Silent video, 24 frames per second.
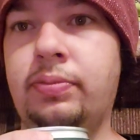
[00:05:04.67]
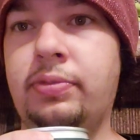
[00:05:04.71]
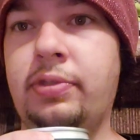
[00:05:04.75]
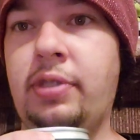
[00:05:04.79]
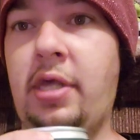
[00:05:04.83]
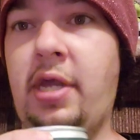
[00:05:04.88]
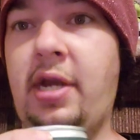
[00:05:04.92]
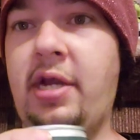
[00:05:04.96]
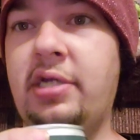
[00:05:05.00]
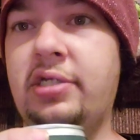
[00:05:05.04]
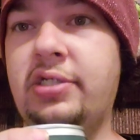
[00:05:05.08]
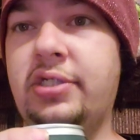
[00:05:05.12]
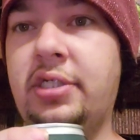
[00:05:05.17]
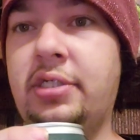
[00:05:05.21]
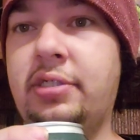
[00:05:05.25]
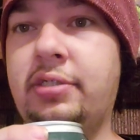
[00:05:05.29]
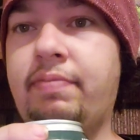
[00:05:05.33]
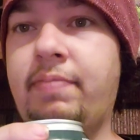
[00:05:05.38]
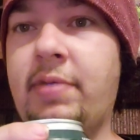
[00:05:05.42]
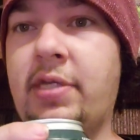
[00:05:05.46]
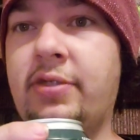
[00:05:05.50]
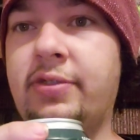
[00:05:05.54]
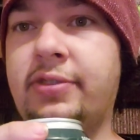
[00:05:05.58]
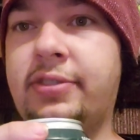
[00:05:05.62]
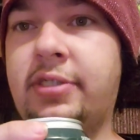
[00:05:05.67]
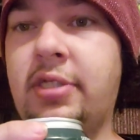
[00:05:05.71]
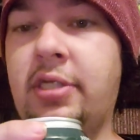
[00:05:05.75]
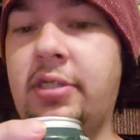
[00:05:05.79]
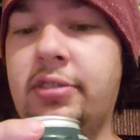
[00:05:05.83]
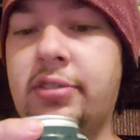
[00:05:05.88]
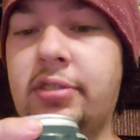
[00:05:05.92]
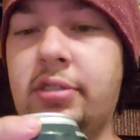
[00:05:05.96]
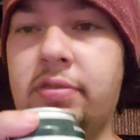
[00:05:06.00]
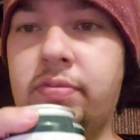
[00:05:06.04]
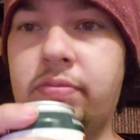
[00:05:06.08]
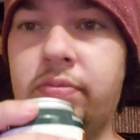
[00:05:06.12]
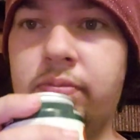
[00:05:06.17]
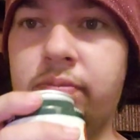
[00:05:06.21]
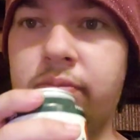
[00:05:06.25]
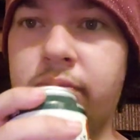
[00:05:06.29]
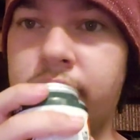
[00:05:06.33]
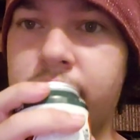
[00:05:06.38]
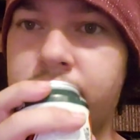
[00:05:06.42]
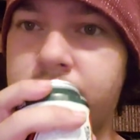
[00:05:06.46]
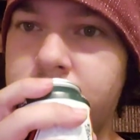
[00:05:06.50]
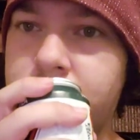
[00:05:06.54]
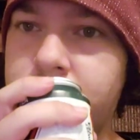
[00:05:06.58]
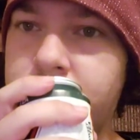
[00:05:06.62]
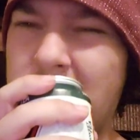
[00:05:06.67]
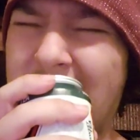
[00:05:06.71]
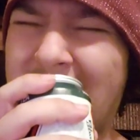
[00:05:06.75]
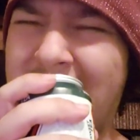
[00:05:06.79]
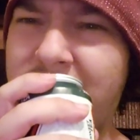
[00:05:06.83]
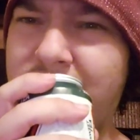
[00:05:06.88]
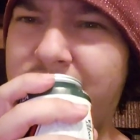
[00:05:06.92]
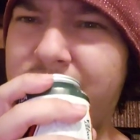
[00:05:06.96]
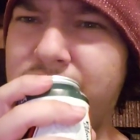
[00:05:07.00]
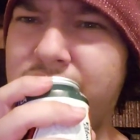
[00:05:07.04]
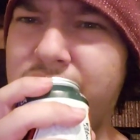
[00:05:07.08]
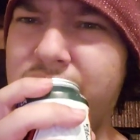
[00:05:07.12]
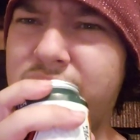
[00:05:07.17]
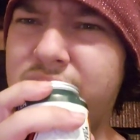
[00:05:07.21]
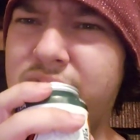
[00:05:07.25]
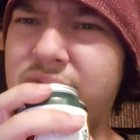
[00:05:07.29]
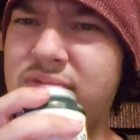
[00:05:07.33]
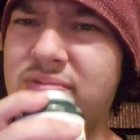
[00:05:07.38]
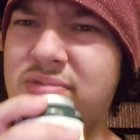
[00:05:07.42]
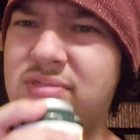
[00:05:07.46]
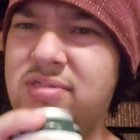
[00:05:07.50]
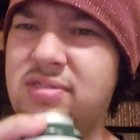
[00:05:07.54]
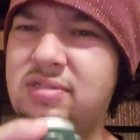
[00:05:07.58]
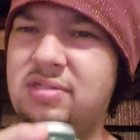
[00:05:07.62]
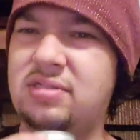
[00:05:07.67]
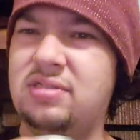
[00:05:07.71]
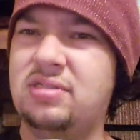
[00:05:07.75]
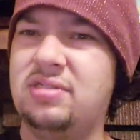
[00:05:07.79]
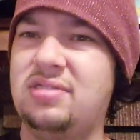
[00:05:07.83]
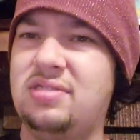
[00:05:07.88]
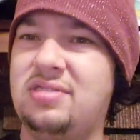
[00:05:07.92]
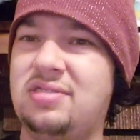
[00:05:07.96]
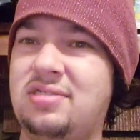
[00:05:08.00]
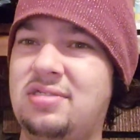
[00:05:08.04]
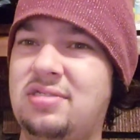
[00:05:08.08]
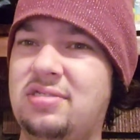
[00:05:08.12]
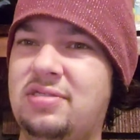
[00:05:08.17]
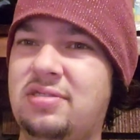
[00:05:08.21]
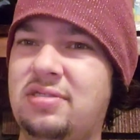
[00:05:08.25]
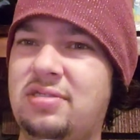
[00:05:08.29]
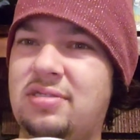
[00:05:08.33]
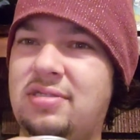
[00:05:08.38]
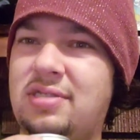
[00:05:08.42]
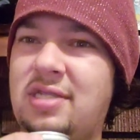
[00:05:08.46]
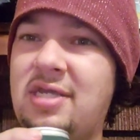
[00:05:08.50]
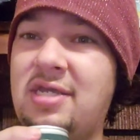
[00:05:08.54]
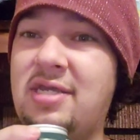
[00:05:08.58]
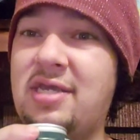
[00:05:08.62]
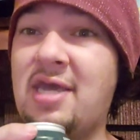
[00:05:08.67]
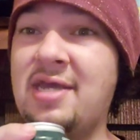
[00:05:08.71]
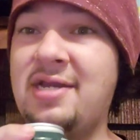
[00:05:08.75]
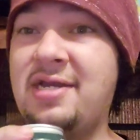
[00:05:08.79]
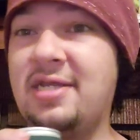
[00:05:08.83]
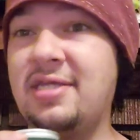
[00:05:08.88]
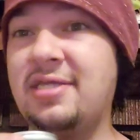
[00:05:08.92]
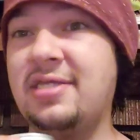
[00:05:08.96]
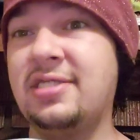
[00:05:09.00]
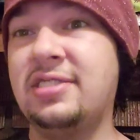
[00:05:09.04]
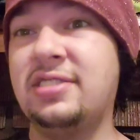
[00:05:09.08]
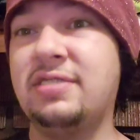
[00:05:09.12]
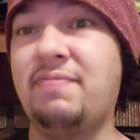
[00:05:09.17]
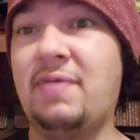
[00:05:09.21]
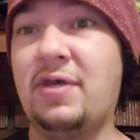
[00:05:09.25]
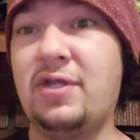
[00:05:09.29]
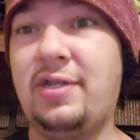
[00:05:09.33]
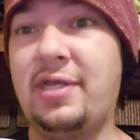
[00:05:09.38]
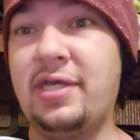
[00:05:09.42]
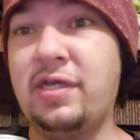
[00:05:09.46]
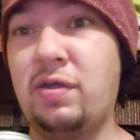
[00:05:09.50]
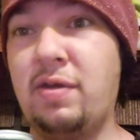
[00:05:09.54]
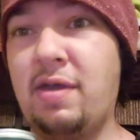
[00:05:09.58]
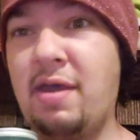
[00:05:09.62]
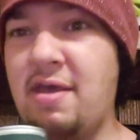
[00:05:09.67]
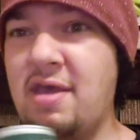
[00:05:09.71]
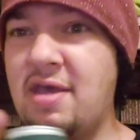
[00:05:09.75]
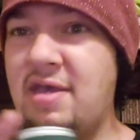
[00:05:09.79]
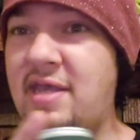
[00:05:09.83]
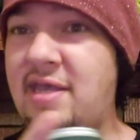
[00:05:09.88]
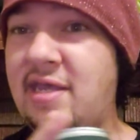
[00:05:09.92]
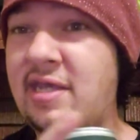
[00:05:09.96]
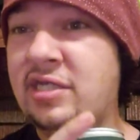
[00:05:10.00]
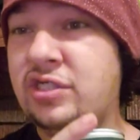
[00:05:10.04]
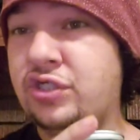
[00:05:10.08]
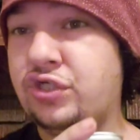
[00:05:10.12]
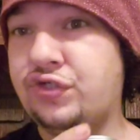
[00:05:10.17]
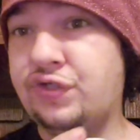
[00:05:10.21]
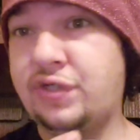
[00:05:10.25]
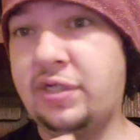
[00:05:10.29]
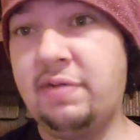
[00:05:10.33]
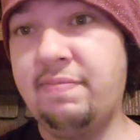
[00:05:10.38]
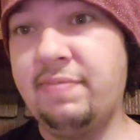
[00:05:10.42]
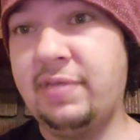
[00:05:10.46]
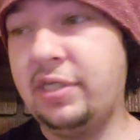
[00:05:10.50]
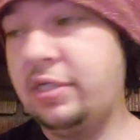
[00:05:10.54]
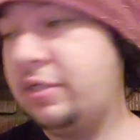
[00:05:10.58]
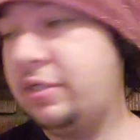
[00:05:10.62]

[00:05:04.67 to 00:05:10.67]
that actually smells decent. I don't think any of these smell like extremely